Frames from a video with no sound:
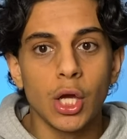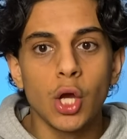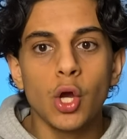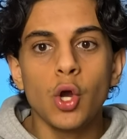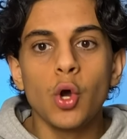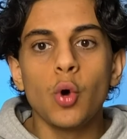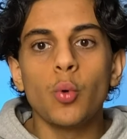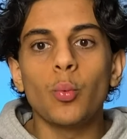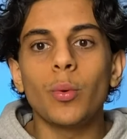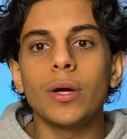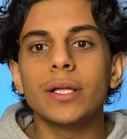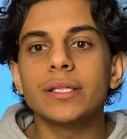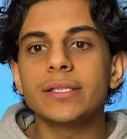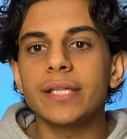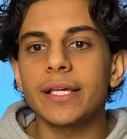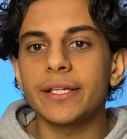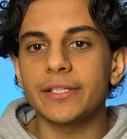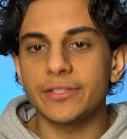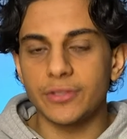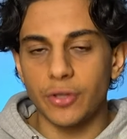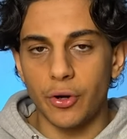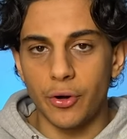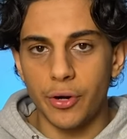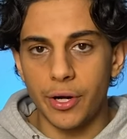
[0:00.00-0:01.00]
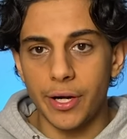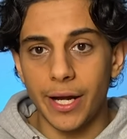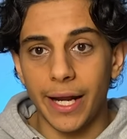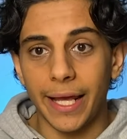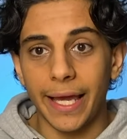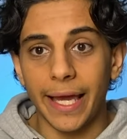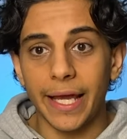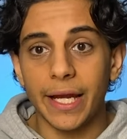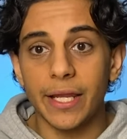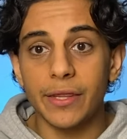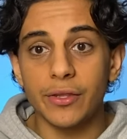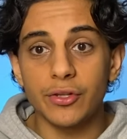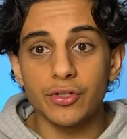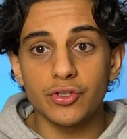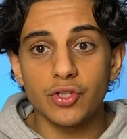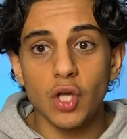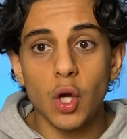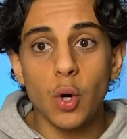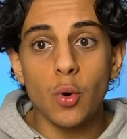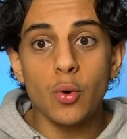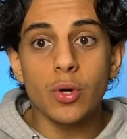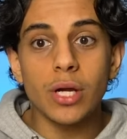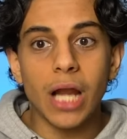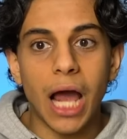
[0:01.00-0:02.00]
Once I started and get in the
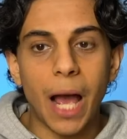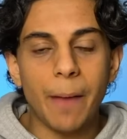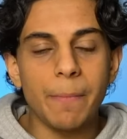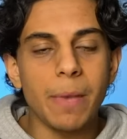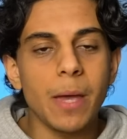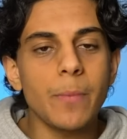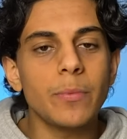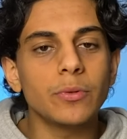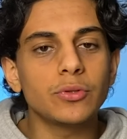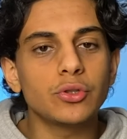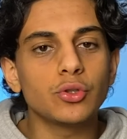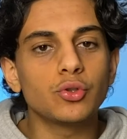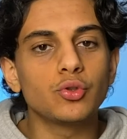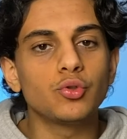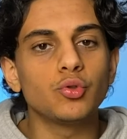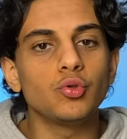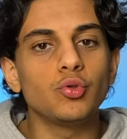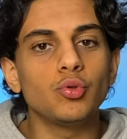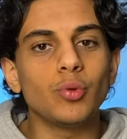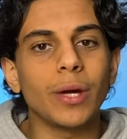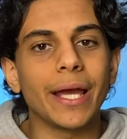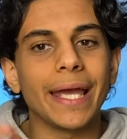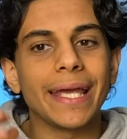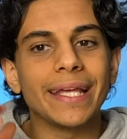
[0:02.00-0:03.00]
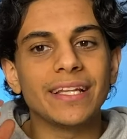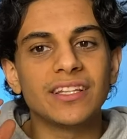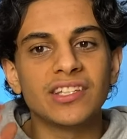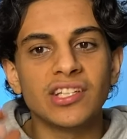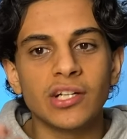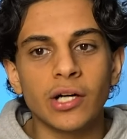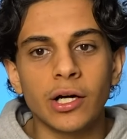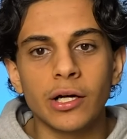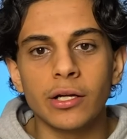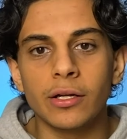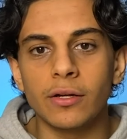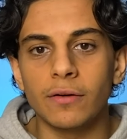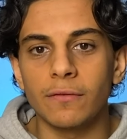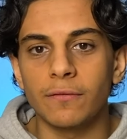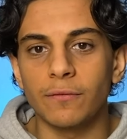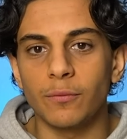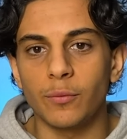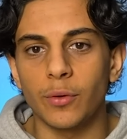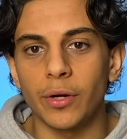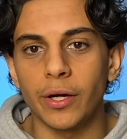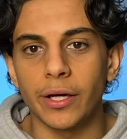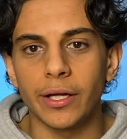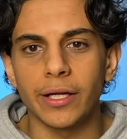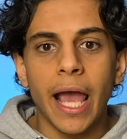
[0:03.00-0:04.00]
zone, I'm able to do a ton of
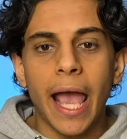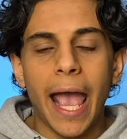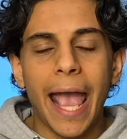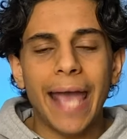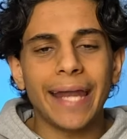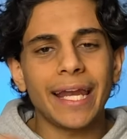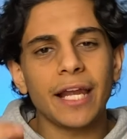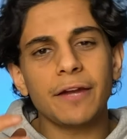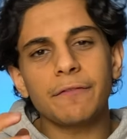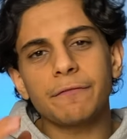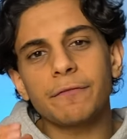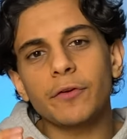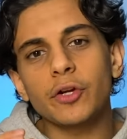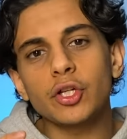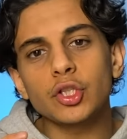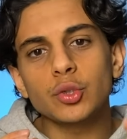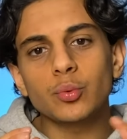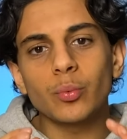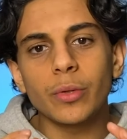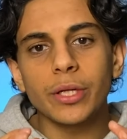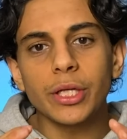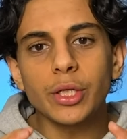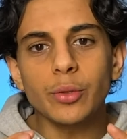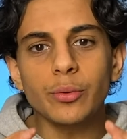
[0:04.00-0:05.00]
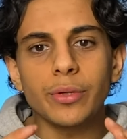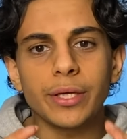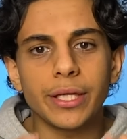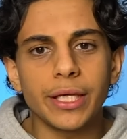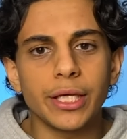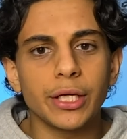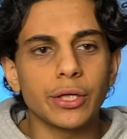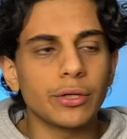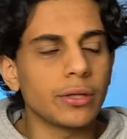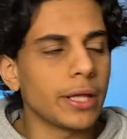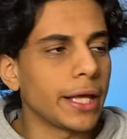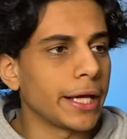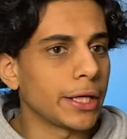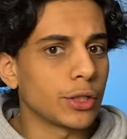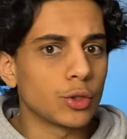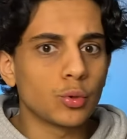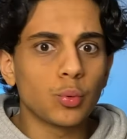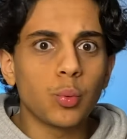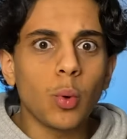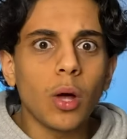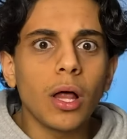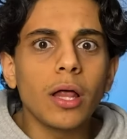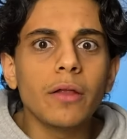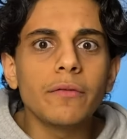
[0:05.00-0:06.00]
work. And at first, when you hear like
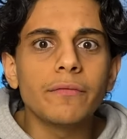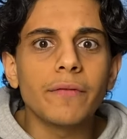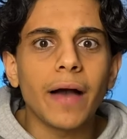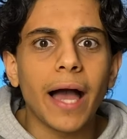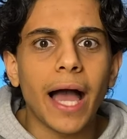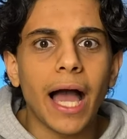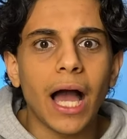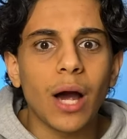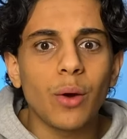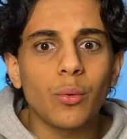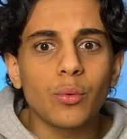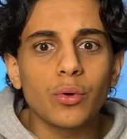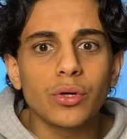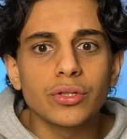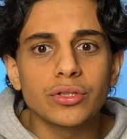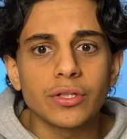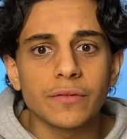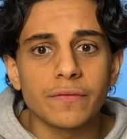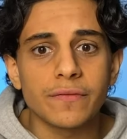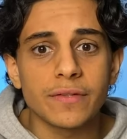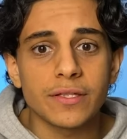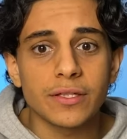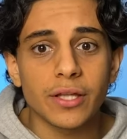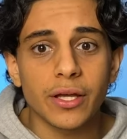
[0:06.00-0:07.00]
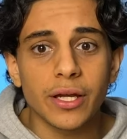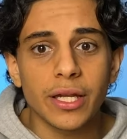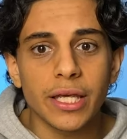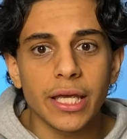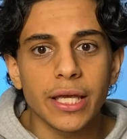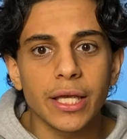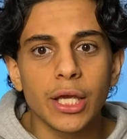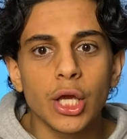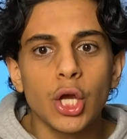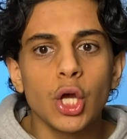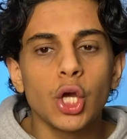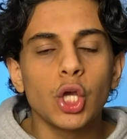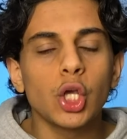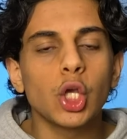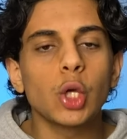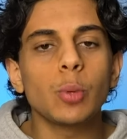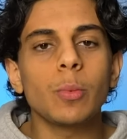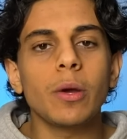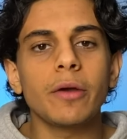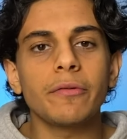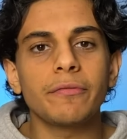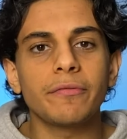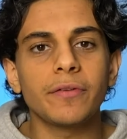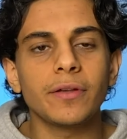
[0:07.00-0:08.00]
12 hours of studying, you
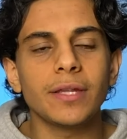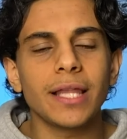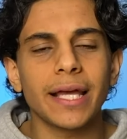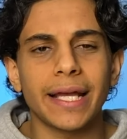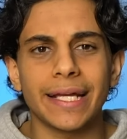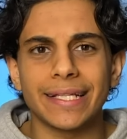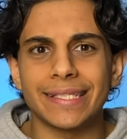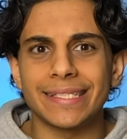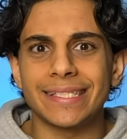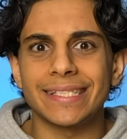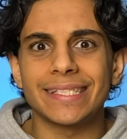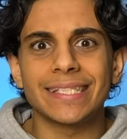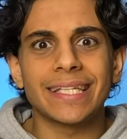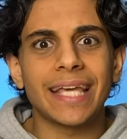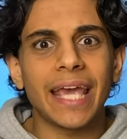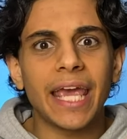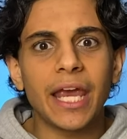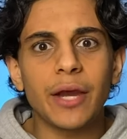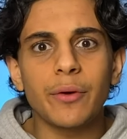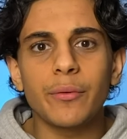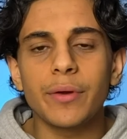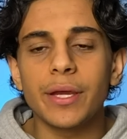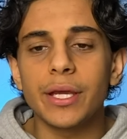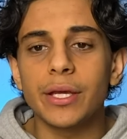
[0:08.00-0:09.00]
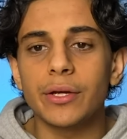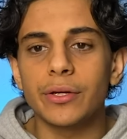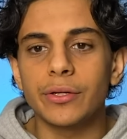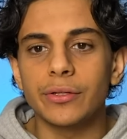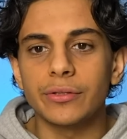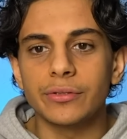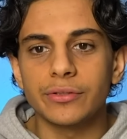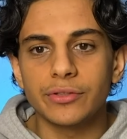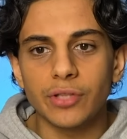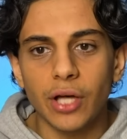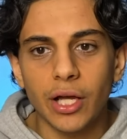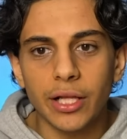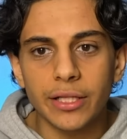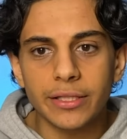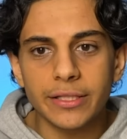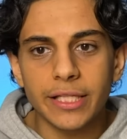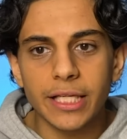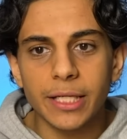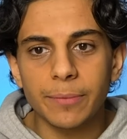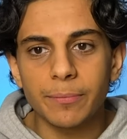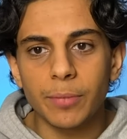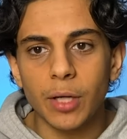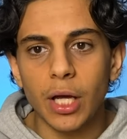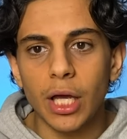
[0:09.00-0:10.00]
might feel like it's scary or
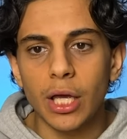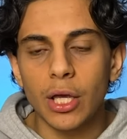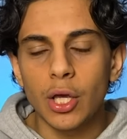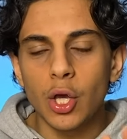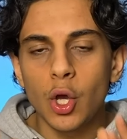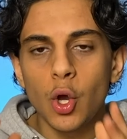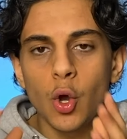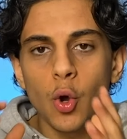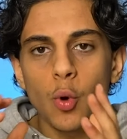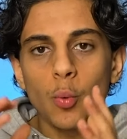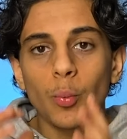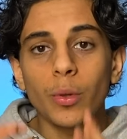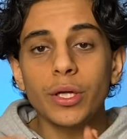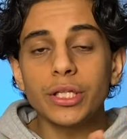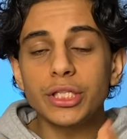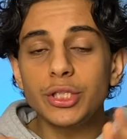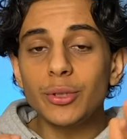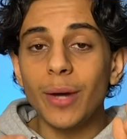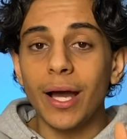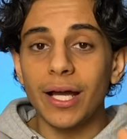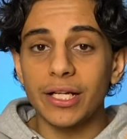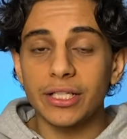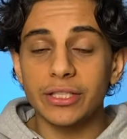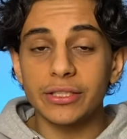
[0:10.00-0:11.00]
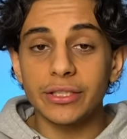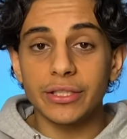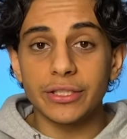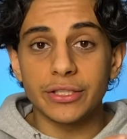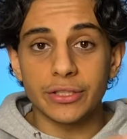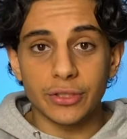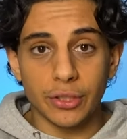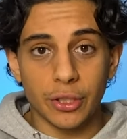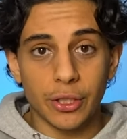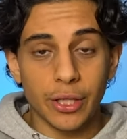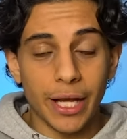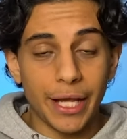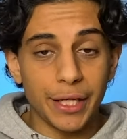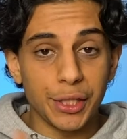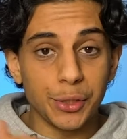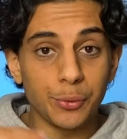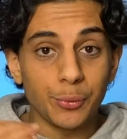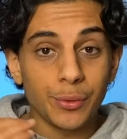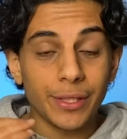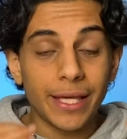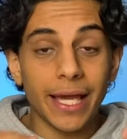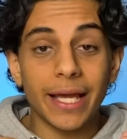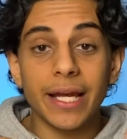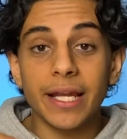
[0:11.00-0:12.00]
daunting, but once you actually start and you
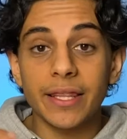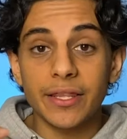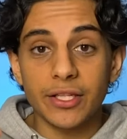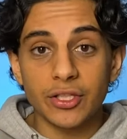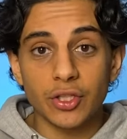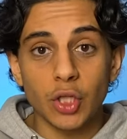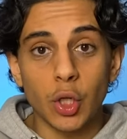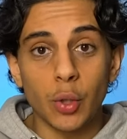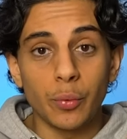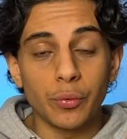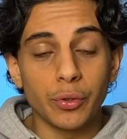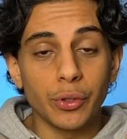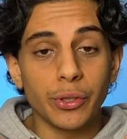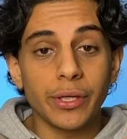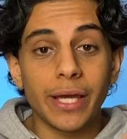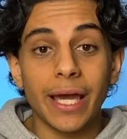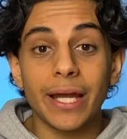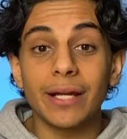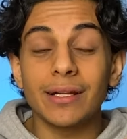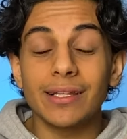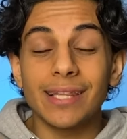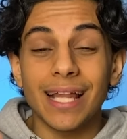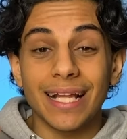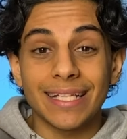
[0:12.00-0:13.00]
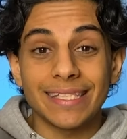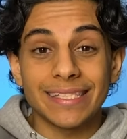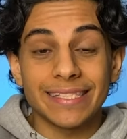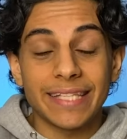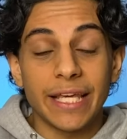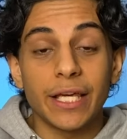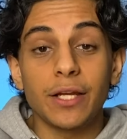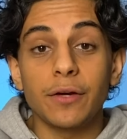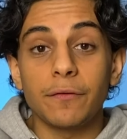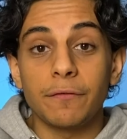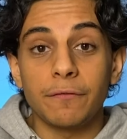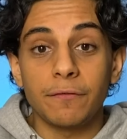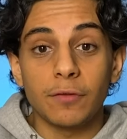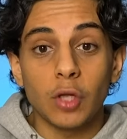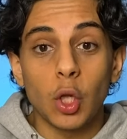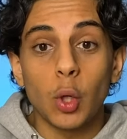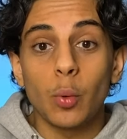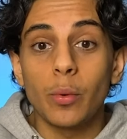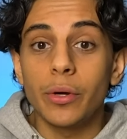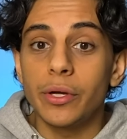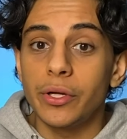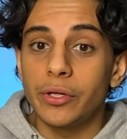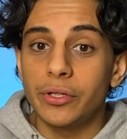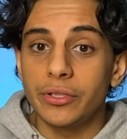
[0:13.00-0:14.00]
get in the zone, you get into that state of flow
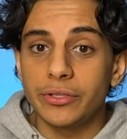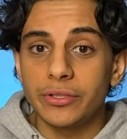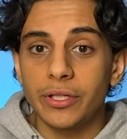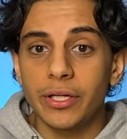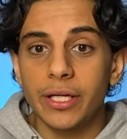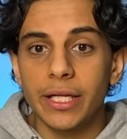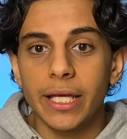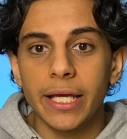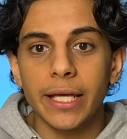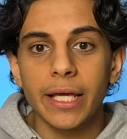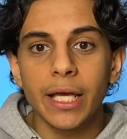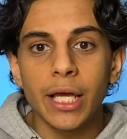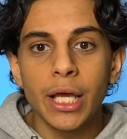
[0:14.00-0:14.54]
when you're studying,